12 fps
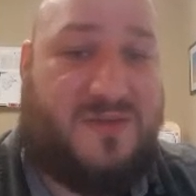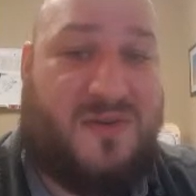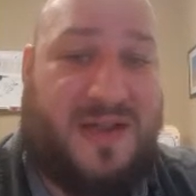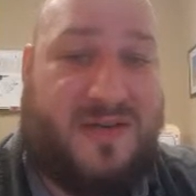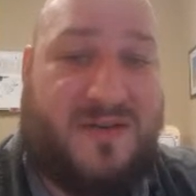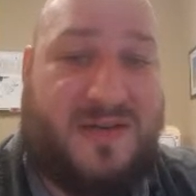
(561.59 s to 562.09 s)

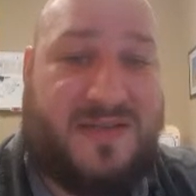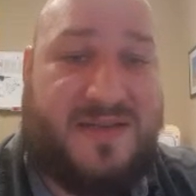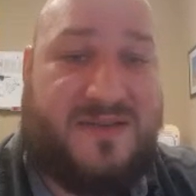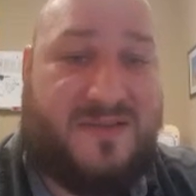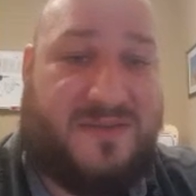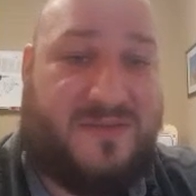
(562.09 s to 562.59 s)
great artist
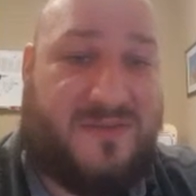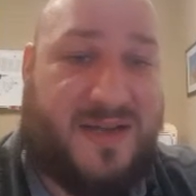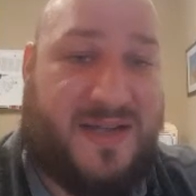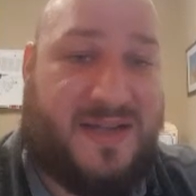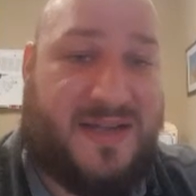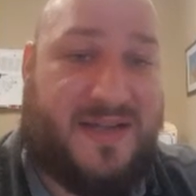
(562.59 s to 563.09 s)
in her own
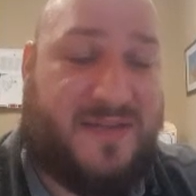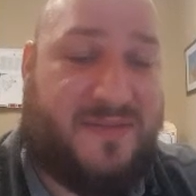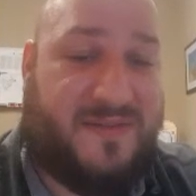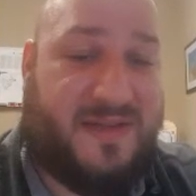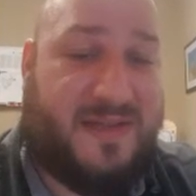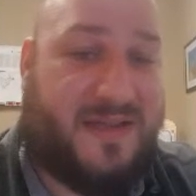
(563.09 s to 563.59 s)
right, and I
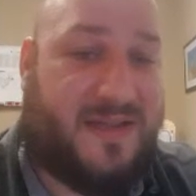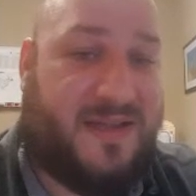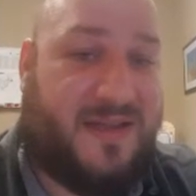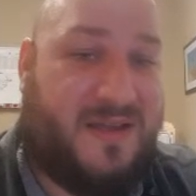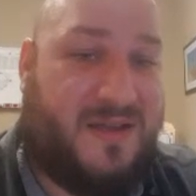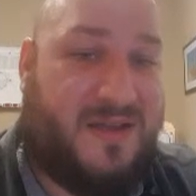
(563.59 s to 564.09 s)
definitely
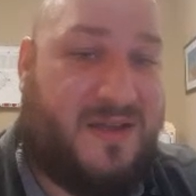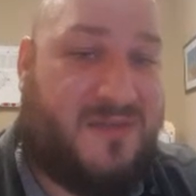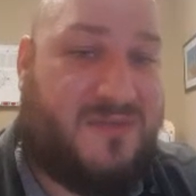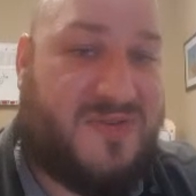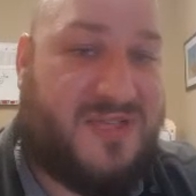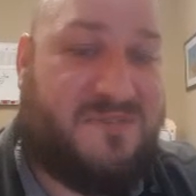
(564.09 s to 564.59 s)

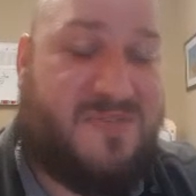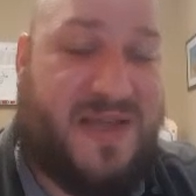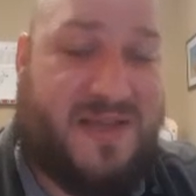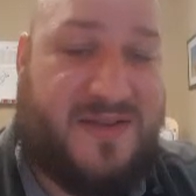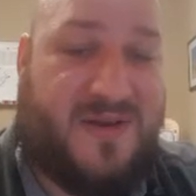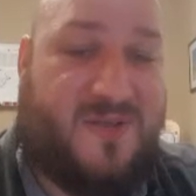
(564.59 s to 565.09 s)

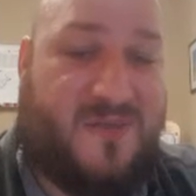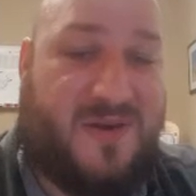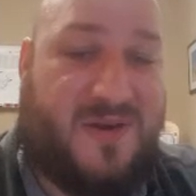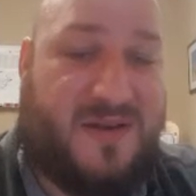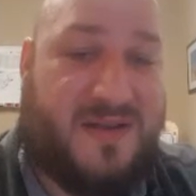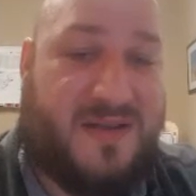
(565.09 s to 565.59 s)
respect her
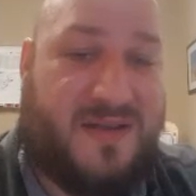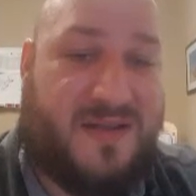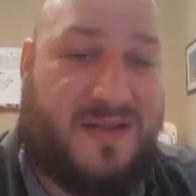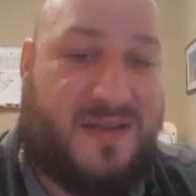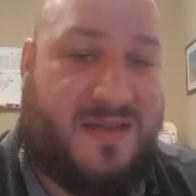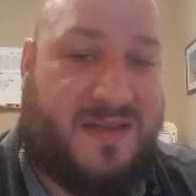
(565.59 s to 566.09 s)
work,
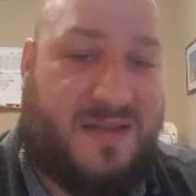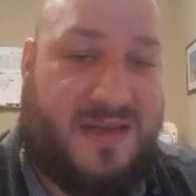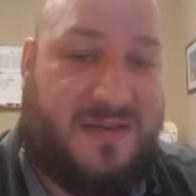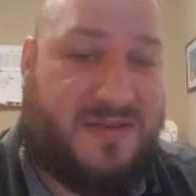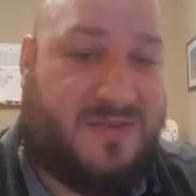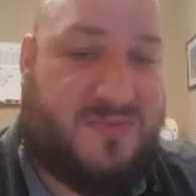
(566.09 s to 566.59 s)
and
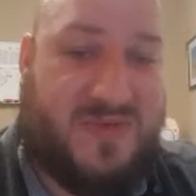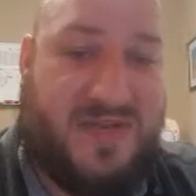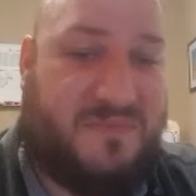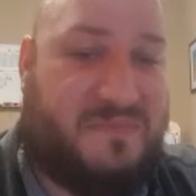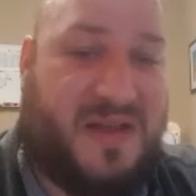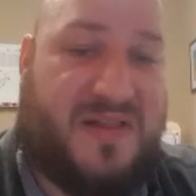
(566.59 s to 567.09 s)
I just want to
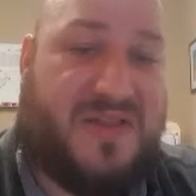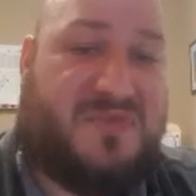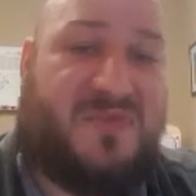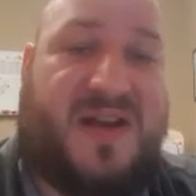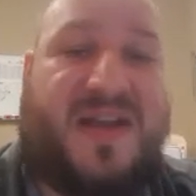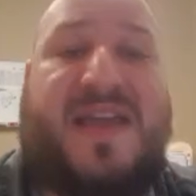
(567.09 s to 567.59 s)

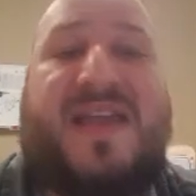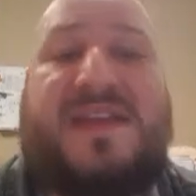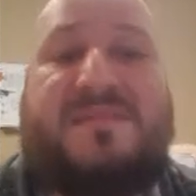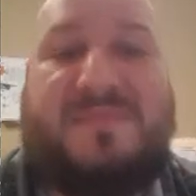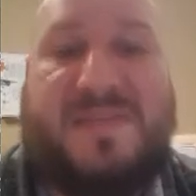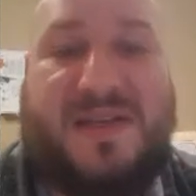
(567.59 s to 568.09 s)
embellish where I
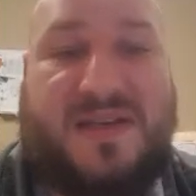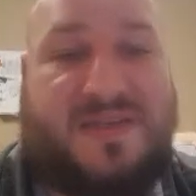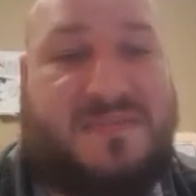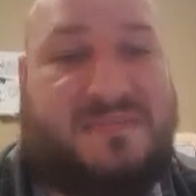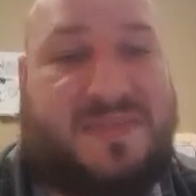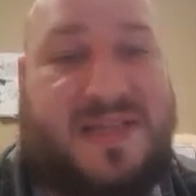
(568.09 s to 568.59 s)
can, you
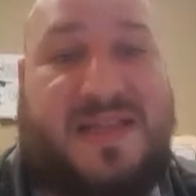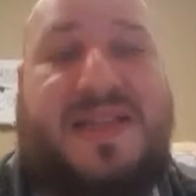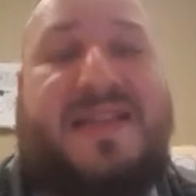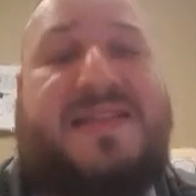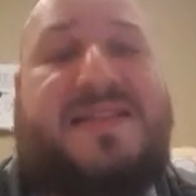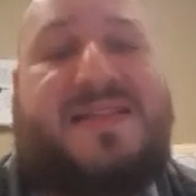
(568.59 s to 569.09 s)
know. And
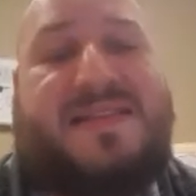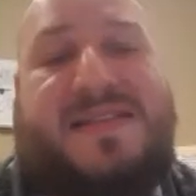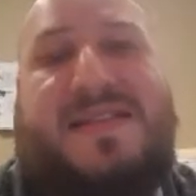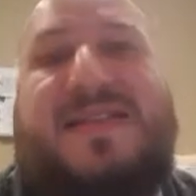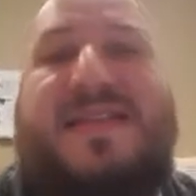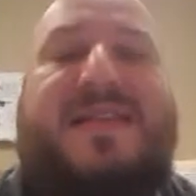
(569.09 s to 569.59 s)
this is
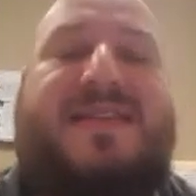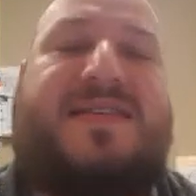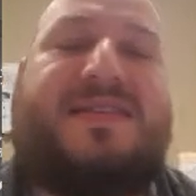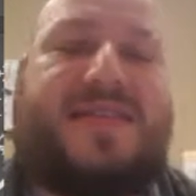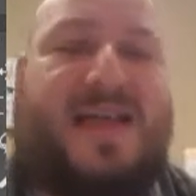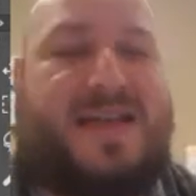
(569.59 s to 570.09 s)

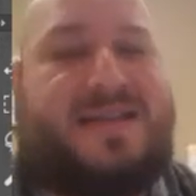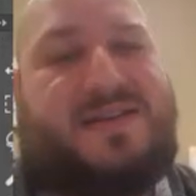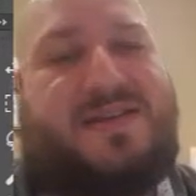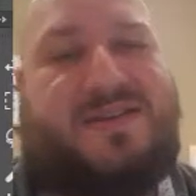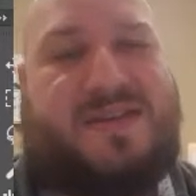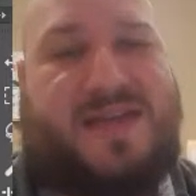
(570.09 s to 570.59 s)
the
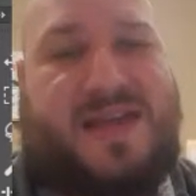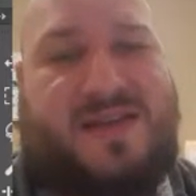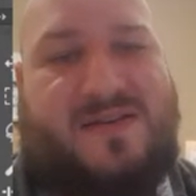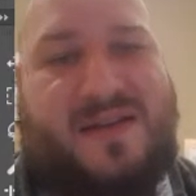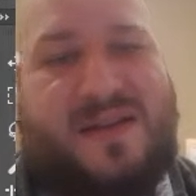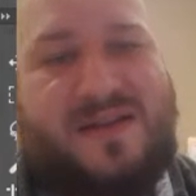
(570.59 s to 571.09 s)
icing on the
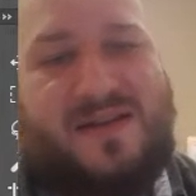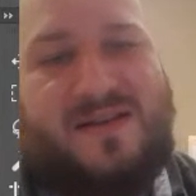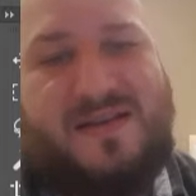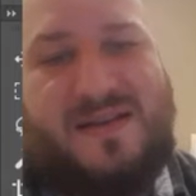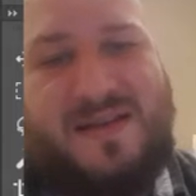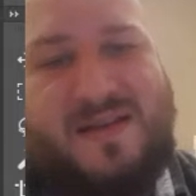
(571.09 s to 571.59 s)
cake right
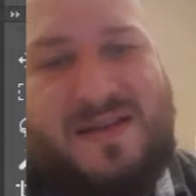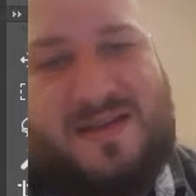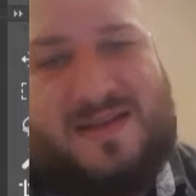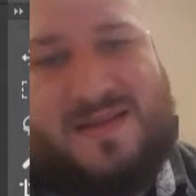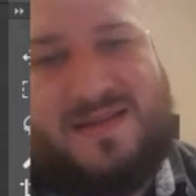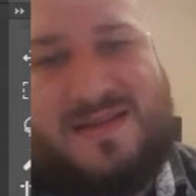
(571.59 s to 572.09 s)
here.
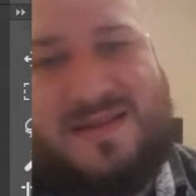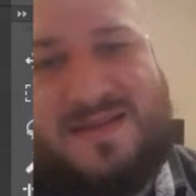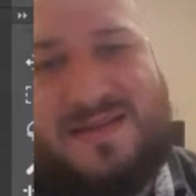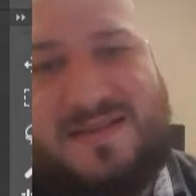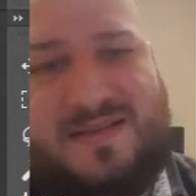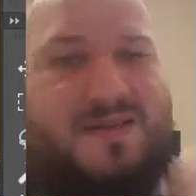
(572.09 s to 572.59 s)

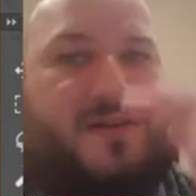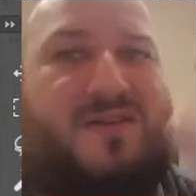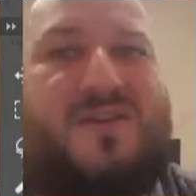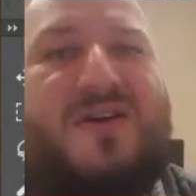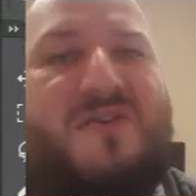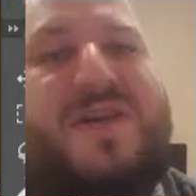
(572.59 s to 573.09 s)
This
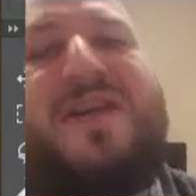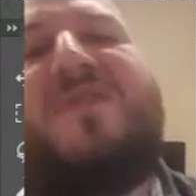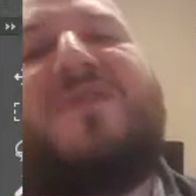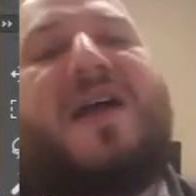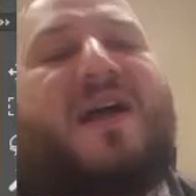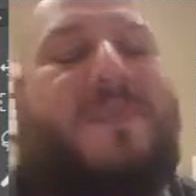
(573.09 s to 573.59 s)
glowy
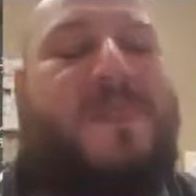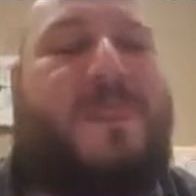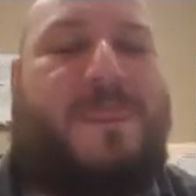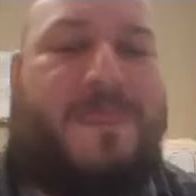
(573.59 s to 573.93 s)
crap.